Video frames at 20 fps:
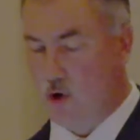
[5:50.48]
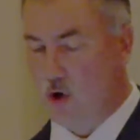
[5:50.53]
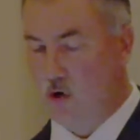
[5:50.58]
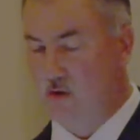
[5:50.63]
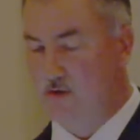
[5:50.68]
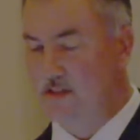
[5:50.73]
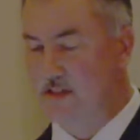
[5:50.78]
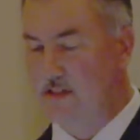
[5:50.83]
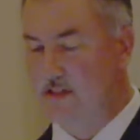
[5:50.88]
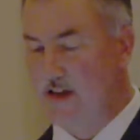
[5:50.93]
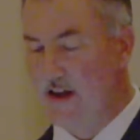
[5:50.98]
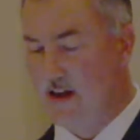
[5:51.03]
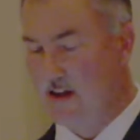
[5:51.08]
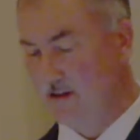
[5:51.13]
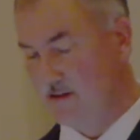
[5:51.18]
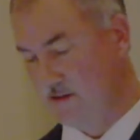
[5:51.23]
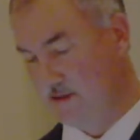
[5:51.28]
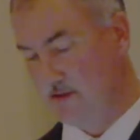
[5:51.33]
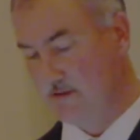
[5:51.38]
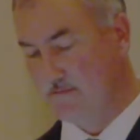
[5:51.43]
Old
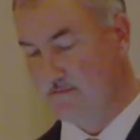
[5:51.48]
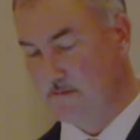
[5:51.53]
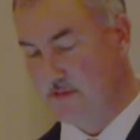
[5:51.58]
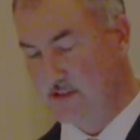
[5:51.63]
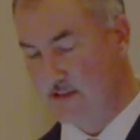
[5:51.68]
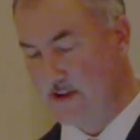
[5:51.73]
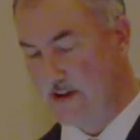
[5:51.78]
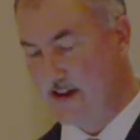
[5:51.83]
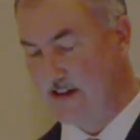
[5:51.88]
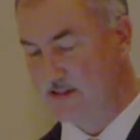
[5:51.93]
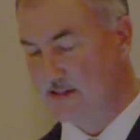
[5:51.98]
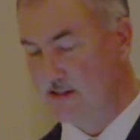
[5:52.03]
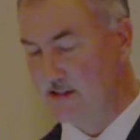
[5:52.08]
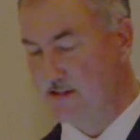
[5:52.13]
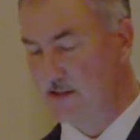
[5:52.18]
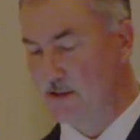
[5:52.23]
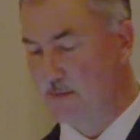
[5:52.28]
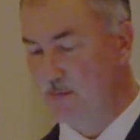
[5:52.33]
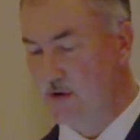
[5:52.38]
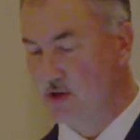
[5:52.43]
cells,
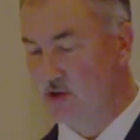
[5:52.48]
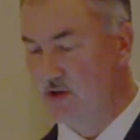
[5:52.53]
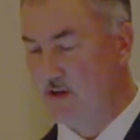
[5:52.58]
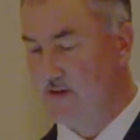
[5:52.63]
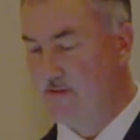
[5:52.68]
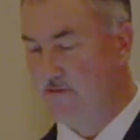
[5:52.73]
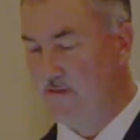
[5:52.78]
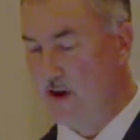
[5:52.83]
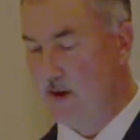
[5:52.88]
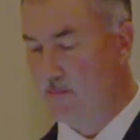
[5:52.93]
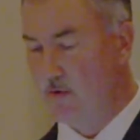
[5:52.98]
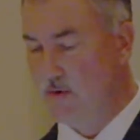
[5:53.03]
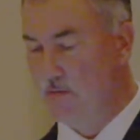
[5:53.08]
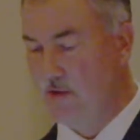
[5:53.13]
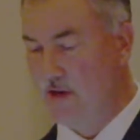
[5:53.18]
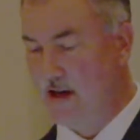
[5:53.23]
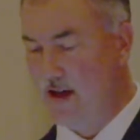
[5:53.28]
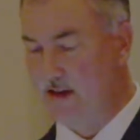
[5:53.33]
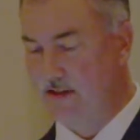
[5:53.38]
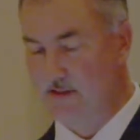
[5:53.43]
senescence, especially the
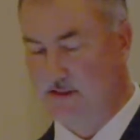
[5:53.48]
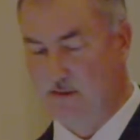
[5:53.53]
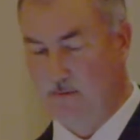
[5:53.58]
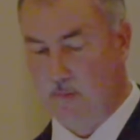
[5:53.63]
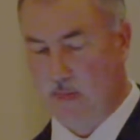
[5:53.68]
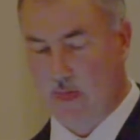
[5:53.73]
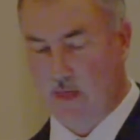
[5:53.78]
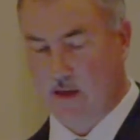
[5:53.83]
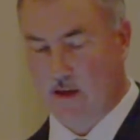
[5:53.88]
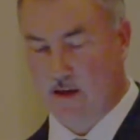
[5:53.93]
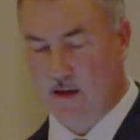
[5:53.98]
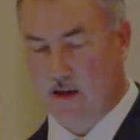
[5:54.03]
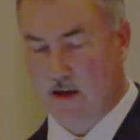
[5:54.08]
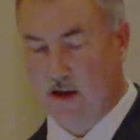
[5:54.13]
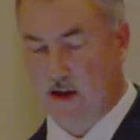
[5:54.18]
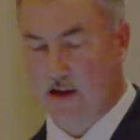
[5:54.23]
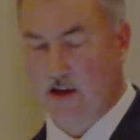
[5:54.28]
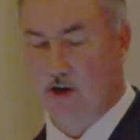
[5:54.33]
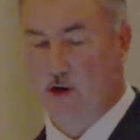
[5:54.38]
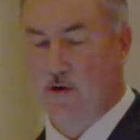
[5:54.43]
fibroblasts,
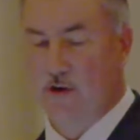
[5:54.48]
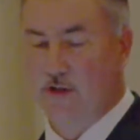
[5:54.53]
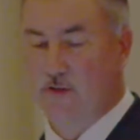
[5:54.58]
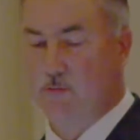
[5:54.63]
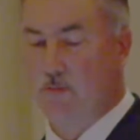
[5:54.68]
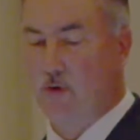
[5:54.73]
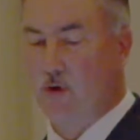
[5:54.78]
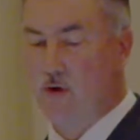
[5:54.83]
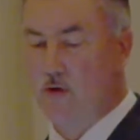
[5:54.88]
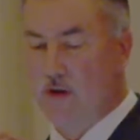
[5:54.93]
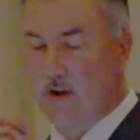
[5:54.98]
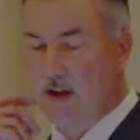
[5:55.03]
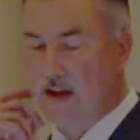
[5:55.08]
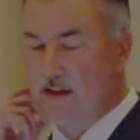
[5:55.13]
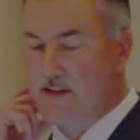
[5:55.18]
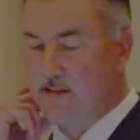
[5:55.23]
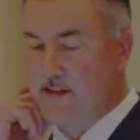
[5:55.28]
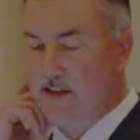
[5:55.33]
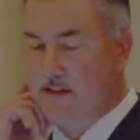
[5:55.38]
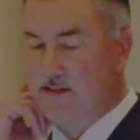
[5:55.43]
and increased
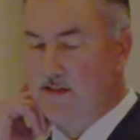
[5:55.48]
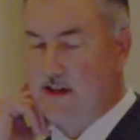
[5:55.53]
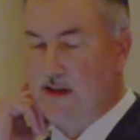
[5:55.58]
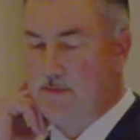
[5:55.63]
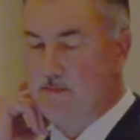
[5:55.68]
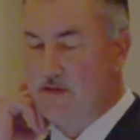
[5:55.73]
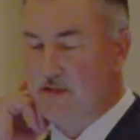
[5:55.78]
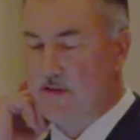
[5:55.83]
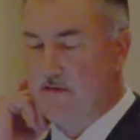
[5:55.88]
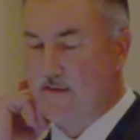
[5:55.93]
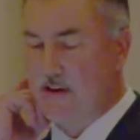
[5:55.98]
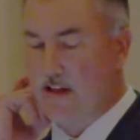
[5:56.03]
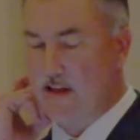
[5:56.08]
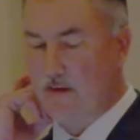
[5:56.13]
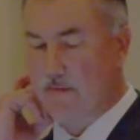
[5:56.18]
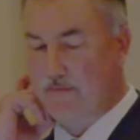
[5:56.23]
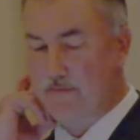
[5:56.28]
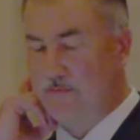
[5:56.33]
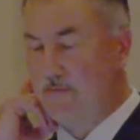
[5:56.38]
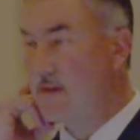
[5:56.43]
protease enzymes
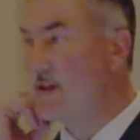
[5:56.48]
develop.